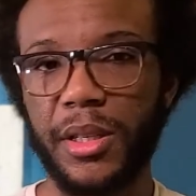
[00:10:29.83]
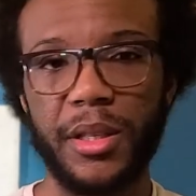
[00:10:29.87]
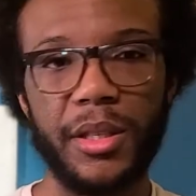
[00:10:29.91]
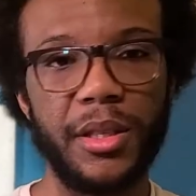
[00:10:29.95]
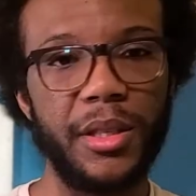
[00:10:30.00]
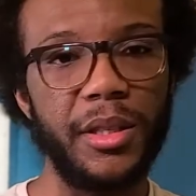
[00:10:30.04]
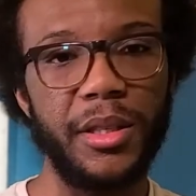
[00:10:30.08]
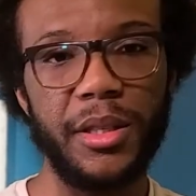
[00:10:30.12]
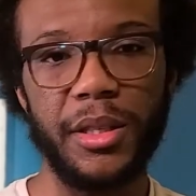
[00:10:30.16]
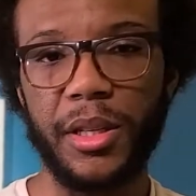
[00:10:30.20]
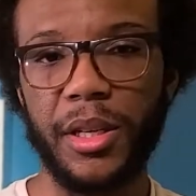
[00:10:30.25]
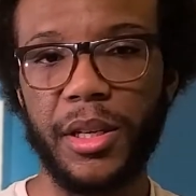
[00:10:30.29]

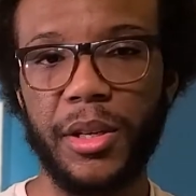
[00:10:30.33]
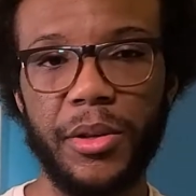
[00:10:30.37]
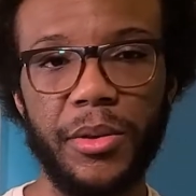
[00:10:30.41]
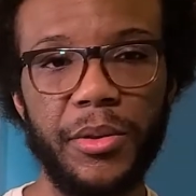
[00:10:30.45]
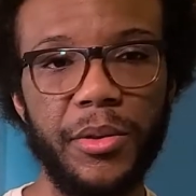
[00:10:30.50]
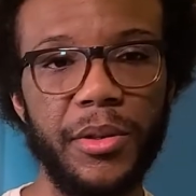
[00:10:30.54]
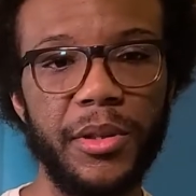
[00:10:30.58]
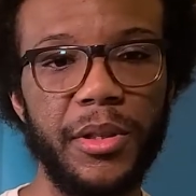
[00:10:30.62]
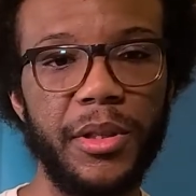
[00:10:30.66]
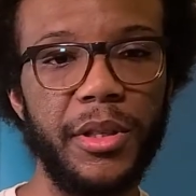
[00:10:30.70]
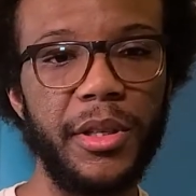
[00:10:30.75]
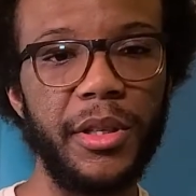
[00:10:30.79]
you know,
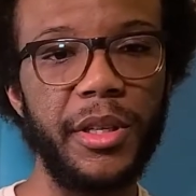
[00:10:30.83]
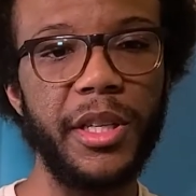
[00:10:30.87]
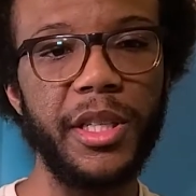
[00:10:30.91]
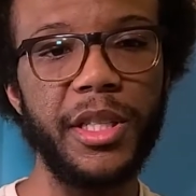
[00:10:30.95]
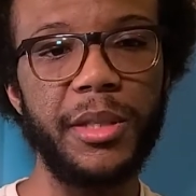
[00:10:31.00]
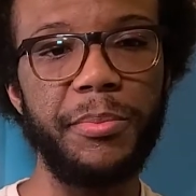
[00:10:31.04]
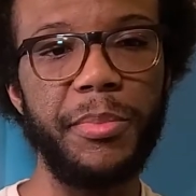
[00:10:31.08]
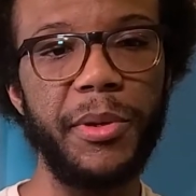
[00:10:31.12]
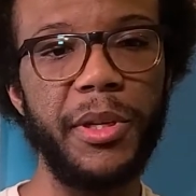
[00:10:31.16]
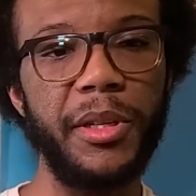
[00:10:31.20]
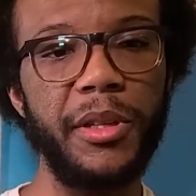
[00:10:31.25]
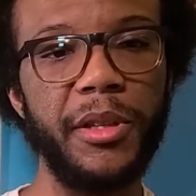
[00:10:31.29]
he gets
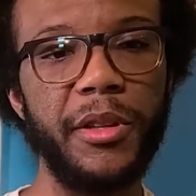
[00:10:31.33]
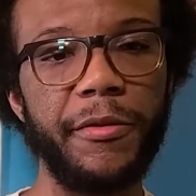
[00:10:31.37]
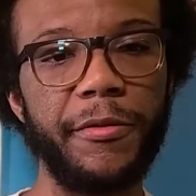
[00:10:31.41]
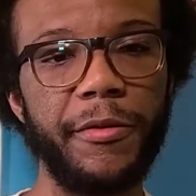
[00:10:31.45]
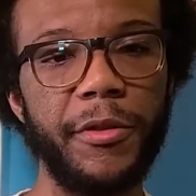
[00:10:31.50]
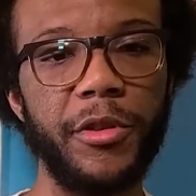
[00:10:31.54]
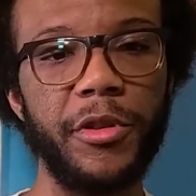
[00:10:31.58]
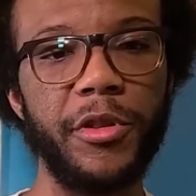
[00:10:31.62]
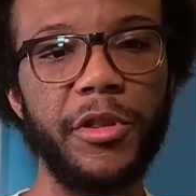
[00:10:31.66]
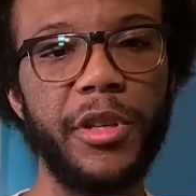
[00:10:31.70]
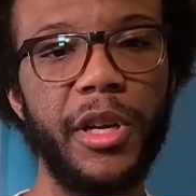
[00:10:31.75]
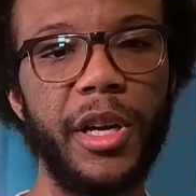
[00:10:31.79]
beaten the
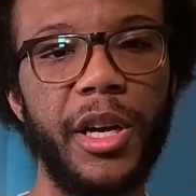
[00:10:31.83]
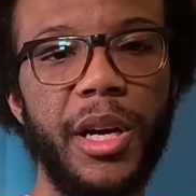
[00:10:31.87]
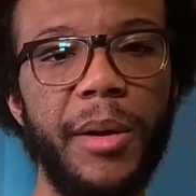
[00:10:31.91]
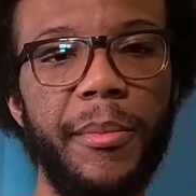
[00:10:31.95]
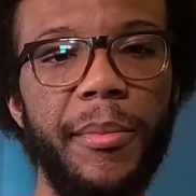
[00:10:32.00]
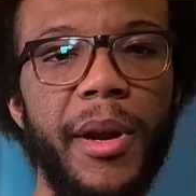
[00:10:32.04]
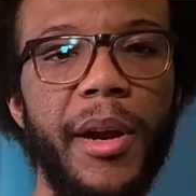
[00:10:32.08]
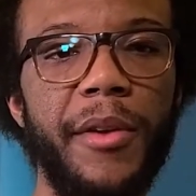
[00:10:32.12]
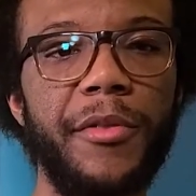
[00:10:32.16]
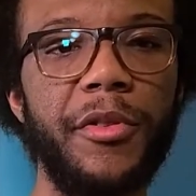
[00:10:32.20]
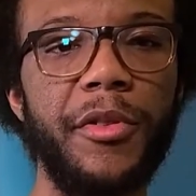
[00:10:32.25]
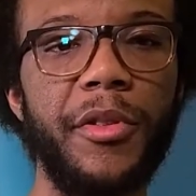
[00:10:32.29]
first time, but
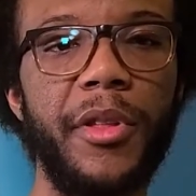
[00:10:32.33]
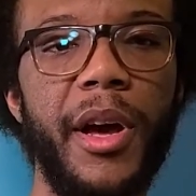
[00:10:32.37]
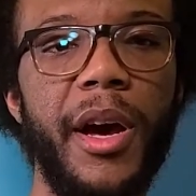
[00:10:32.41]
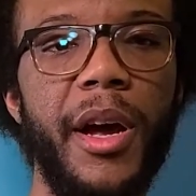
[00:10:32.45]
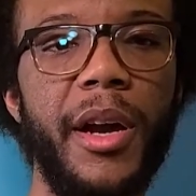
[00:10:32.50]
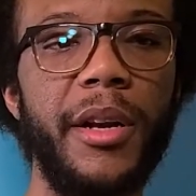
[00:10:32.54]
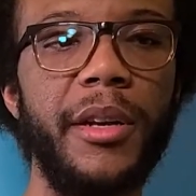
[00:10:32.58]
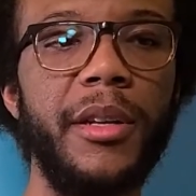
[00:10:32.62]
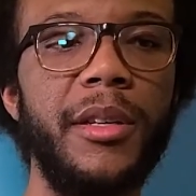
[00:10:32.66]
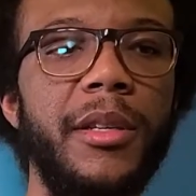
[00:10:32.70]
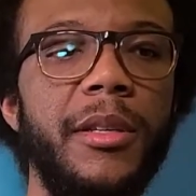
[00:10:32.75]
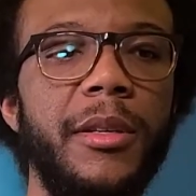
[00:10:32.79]
after that
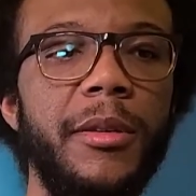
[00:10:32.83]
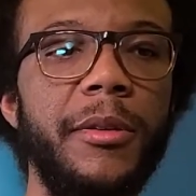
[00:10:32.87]
he